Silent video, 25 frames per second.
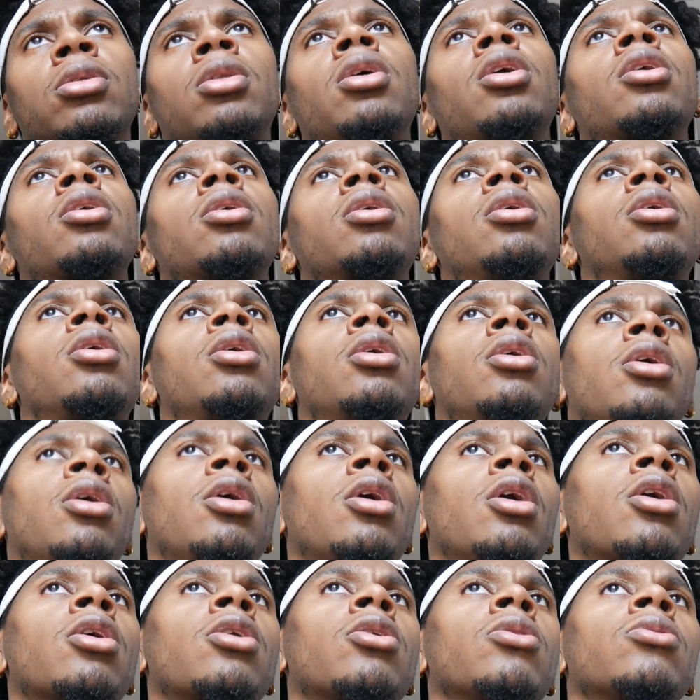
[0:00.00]
Like,
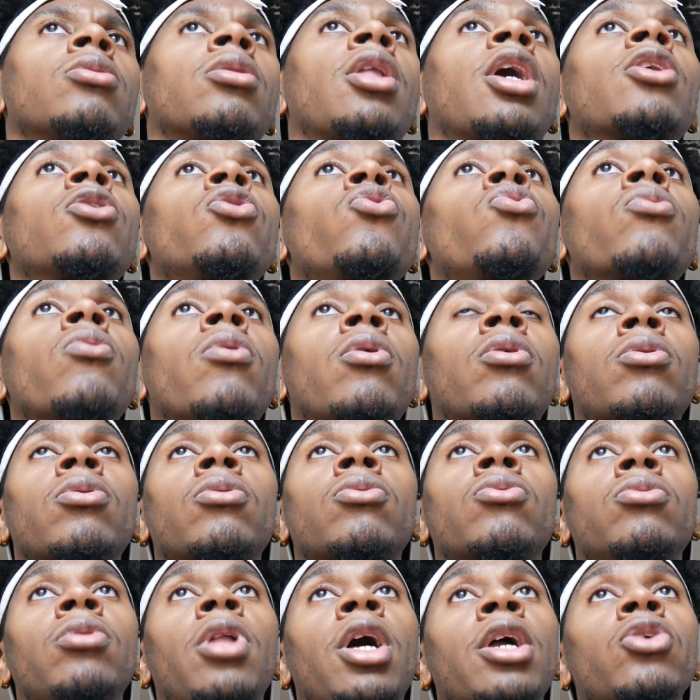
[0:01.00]
hold on. Like you, hold
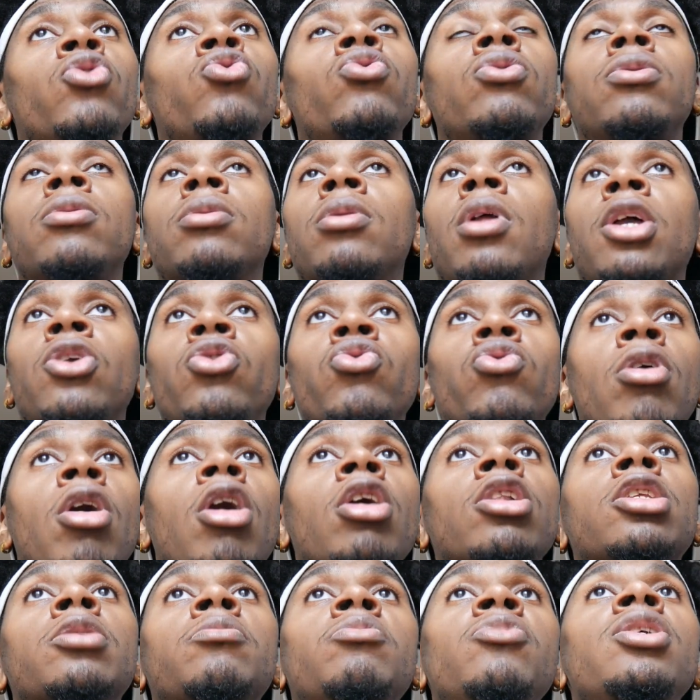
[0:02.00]
on. Like you, like you
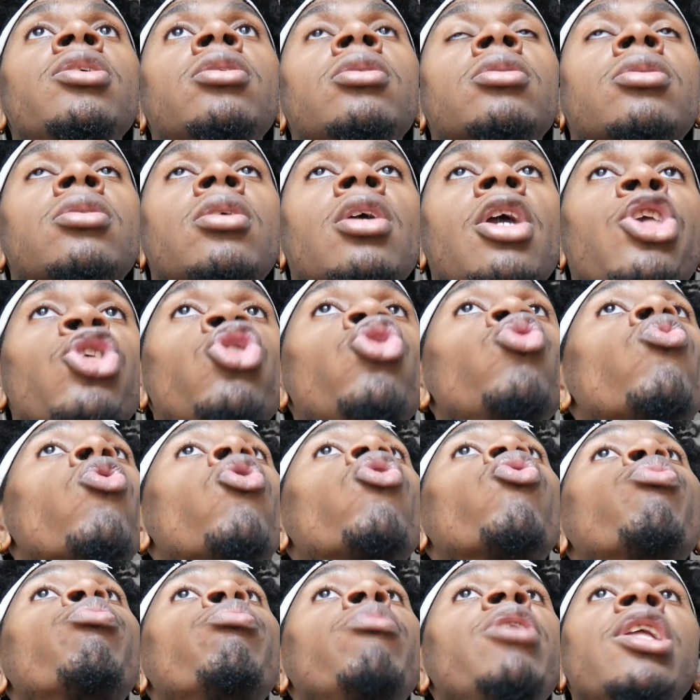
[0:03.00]
calling me, and you
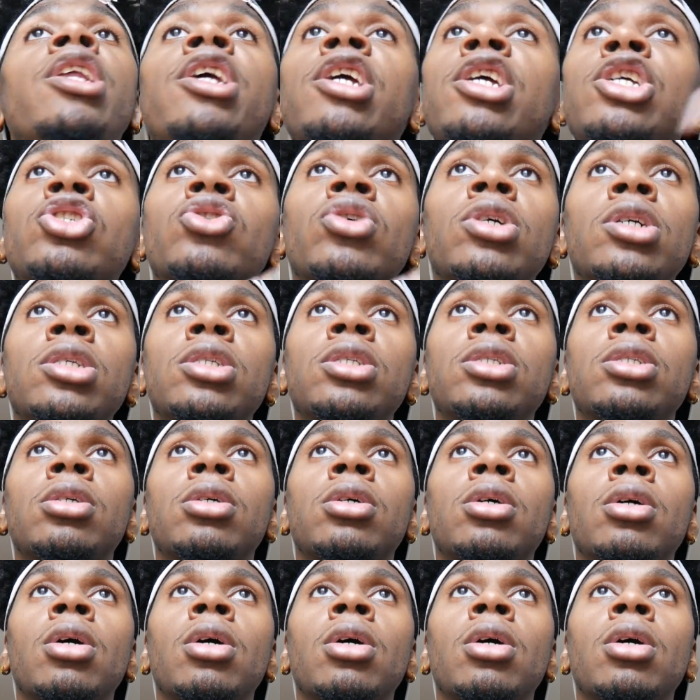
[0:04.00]
want me to get dressed?